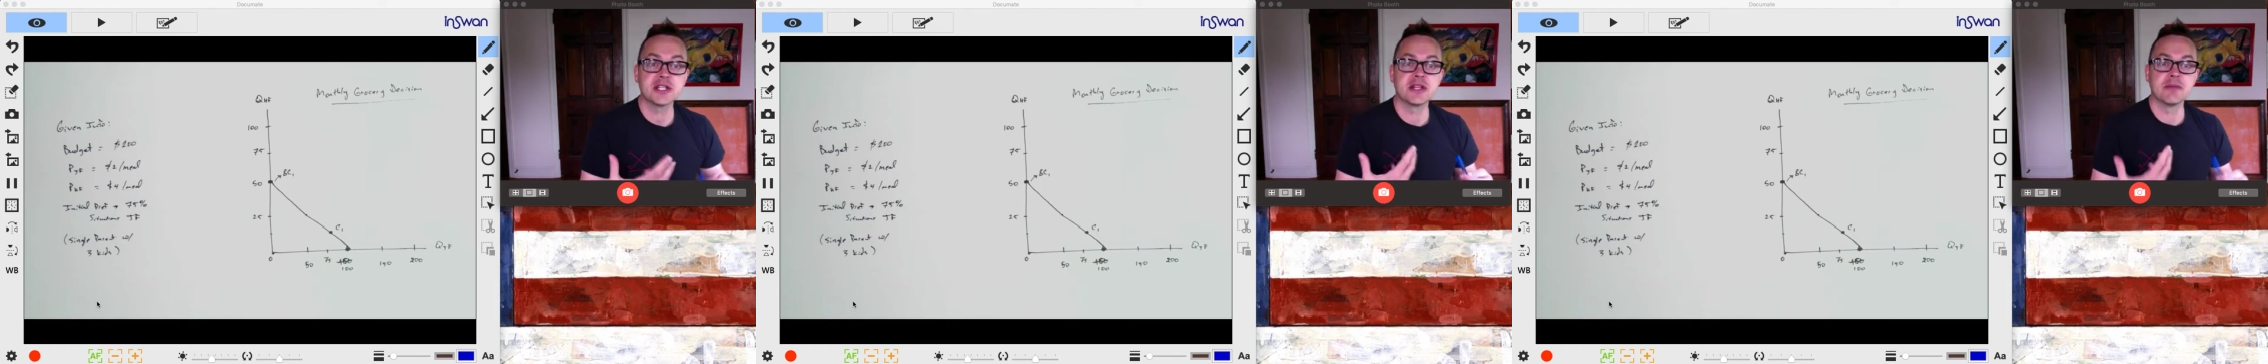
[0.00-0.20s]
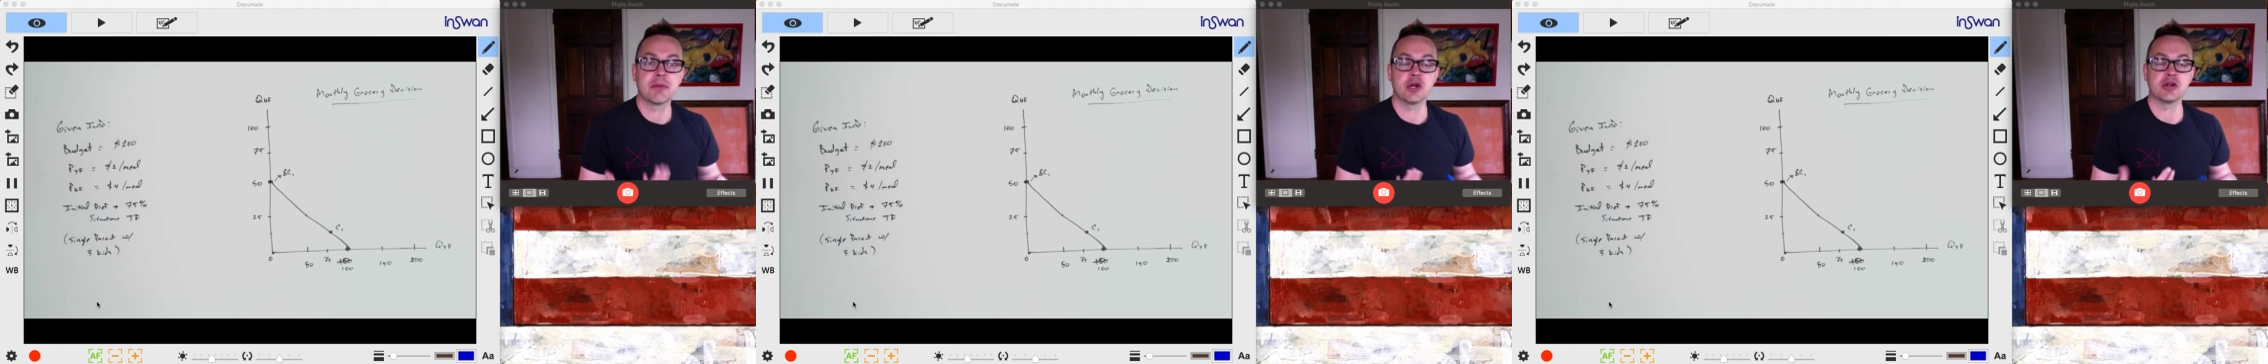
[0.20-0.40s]

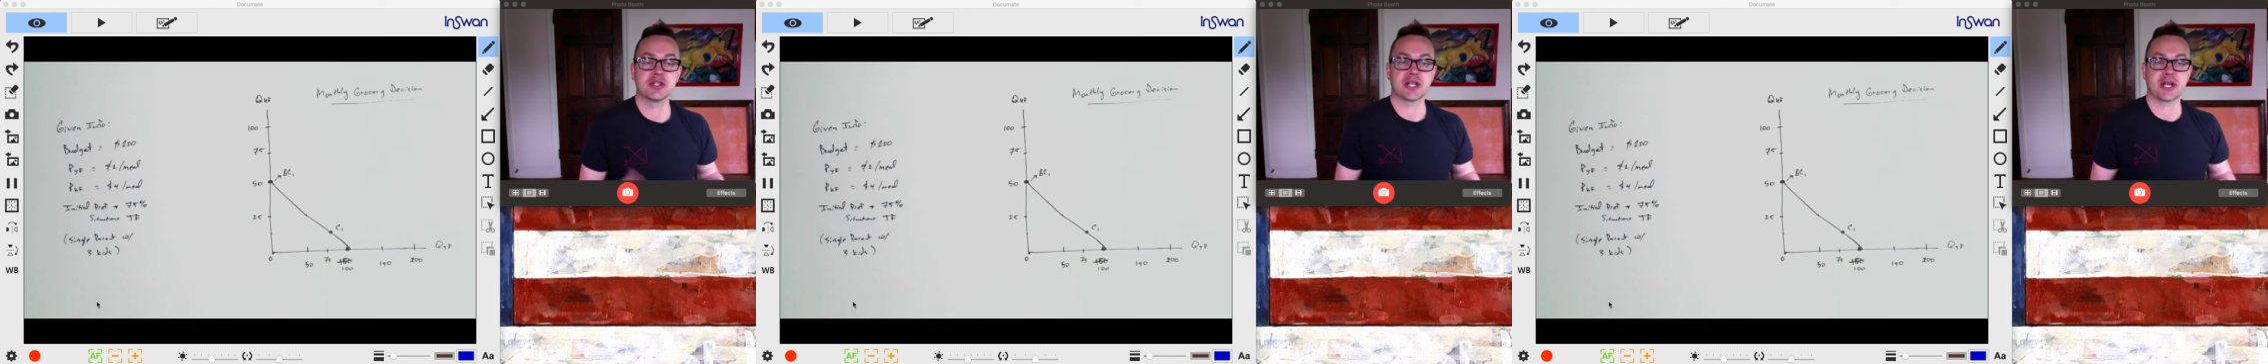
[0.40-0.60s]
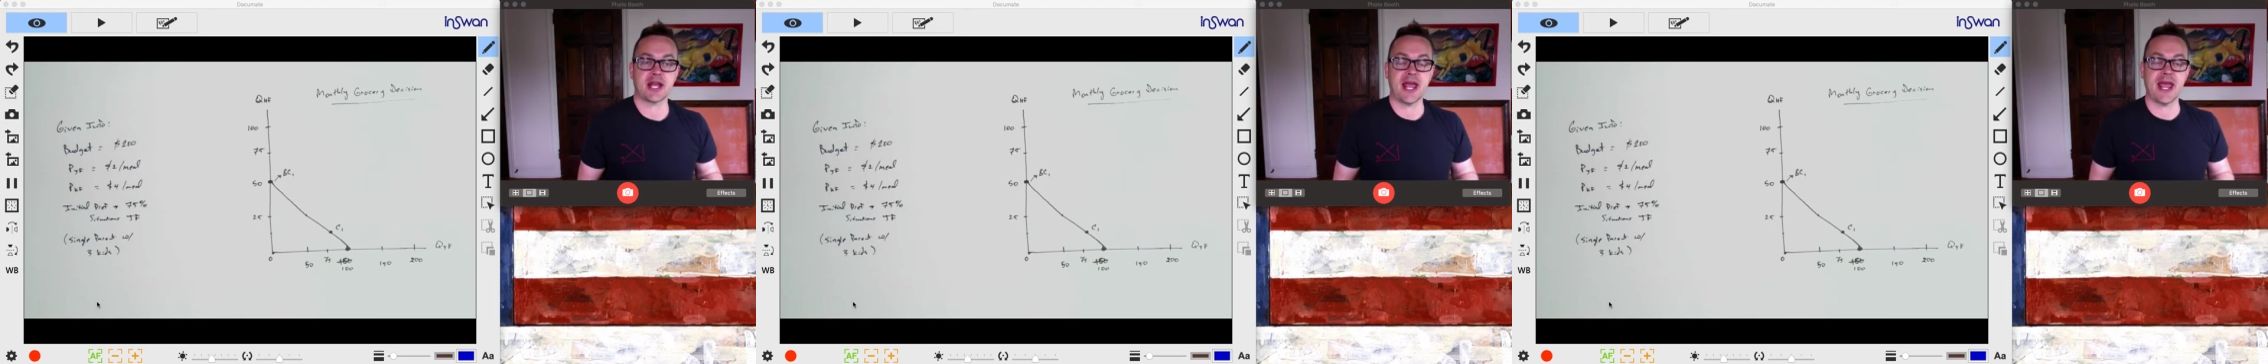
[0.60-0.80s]
the
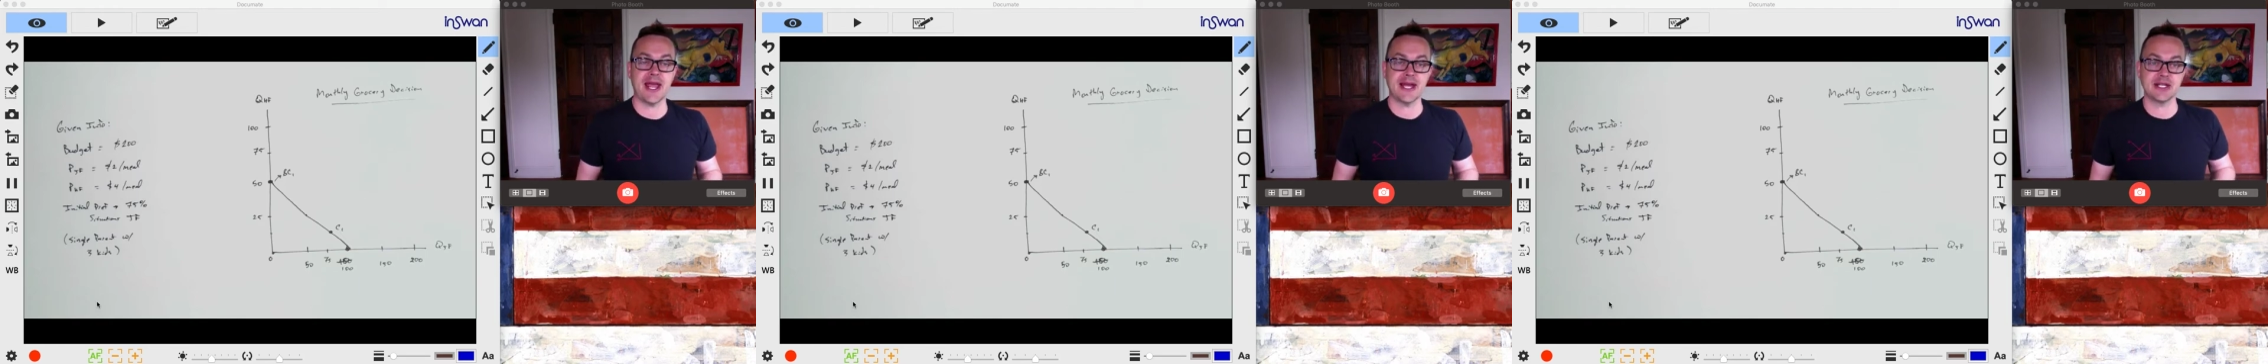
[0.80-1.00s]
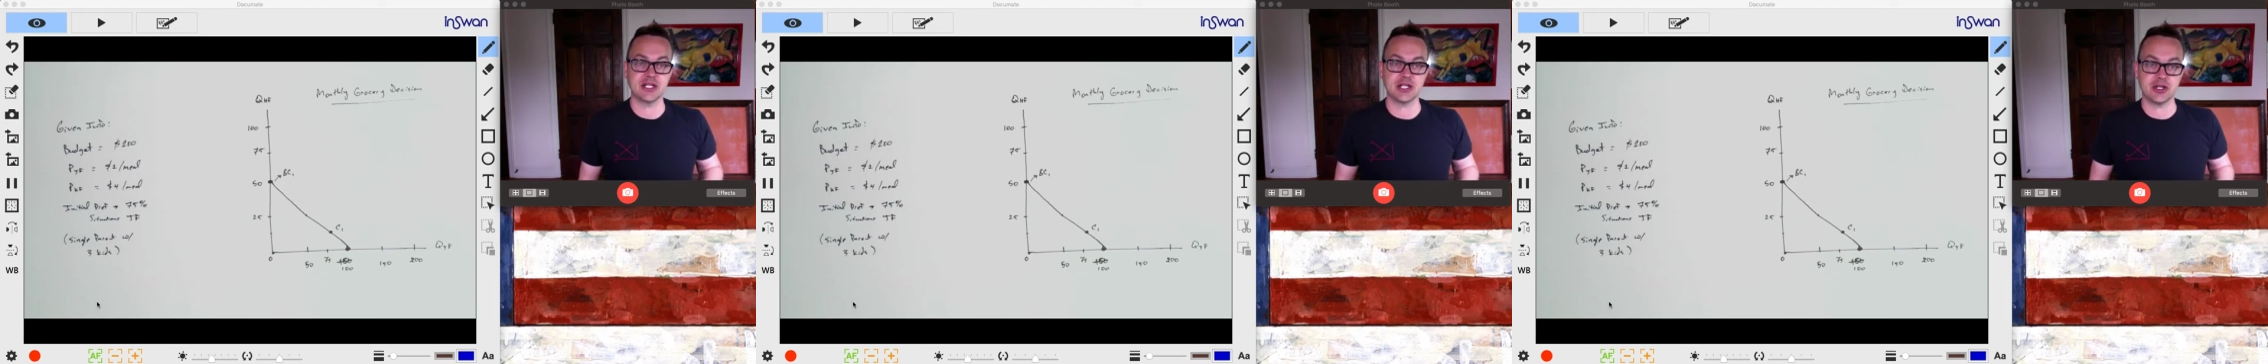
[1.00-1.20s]
person
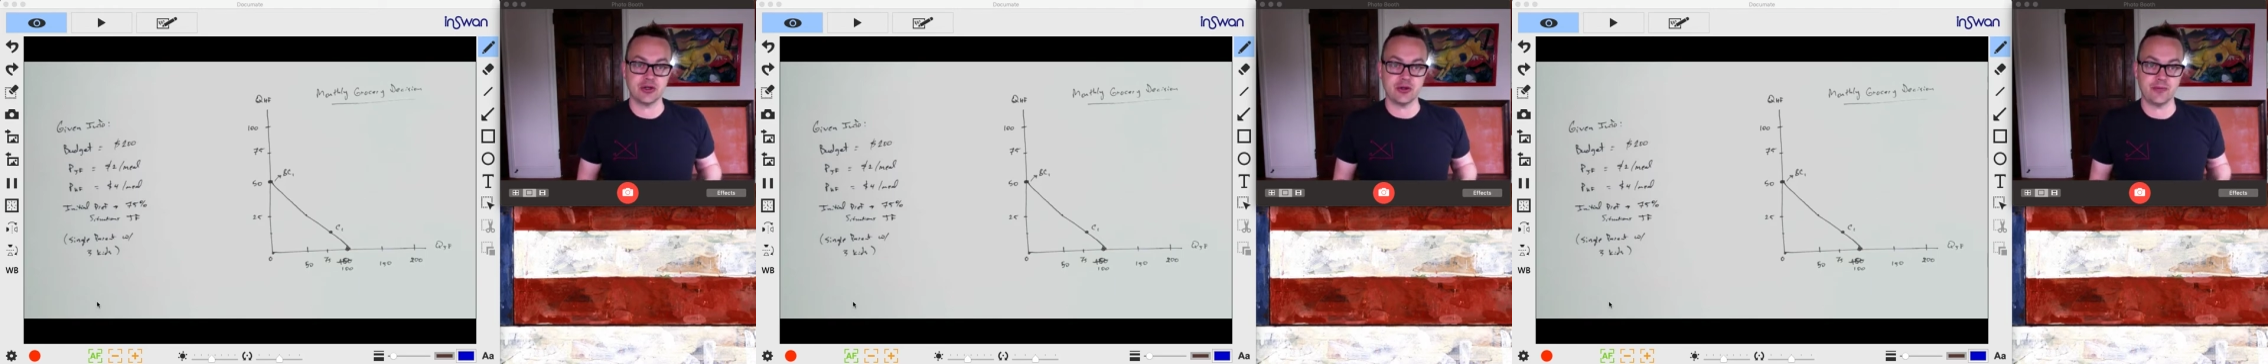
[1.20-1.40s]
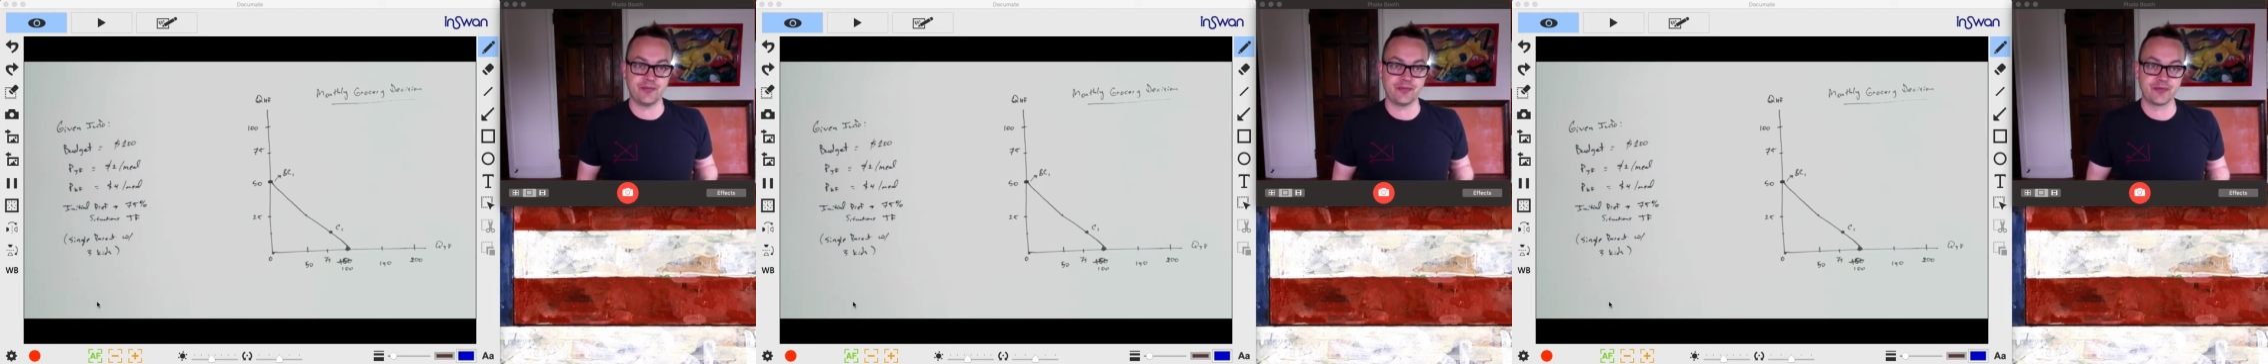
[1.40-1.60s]
can do.